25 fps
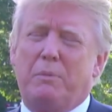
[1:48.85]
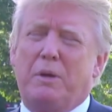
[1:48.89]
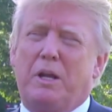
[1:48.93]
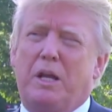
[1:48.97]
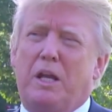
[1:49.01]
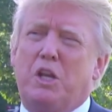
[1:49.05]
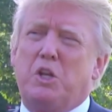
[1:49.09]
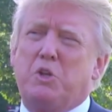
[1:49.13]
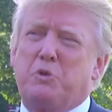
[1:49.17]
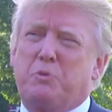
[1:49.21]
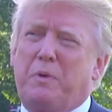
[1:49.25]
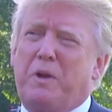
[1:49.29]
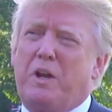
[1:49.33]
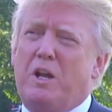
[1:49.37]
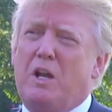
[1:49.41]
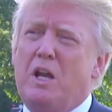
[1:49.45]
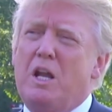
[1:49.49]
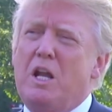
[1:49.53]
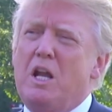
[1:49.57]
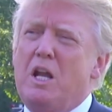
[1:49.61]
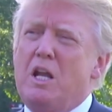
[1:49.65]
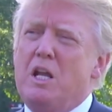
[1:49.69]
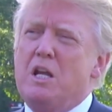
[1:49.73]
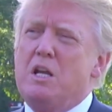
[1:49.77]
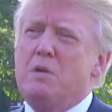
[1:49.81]
I mean, he's been
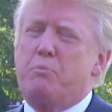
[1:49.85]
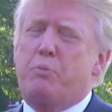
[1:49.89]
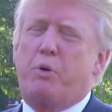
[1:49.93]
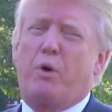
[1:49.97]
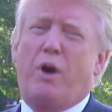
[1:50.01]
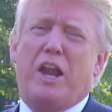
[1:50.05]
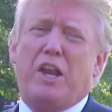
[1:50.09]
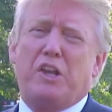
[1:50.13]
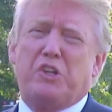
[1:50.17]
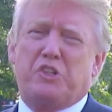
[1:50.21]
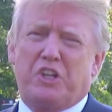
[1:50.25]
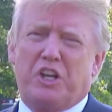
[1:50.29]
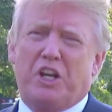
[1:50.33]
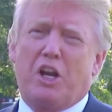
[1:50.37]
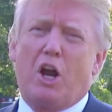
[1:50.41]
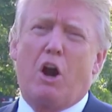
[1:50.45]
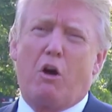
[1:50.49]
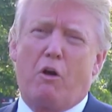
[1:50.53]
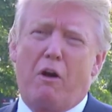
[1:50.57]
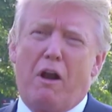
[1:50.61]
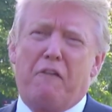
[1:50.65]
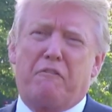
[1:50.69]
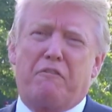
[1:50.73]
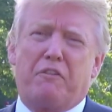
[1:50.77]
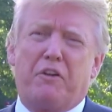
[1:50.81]
praising
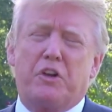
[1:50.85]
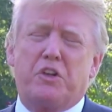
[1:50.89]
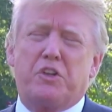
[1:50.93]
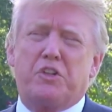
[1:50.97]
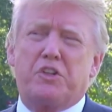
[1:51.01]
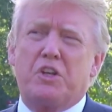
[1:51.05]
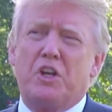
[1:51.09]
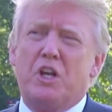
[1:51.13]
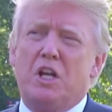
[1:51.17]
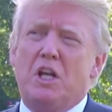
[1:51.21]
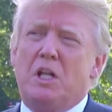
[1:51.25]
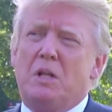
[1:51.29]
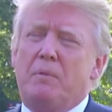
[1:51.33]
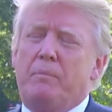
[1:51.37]
our efforts.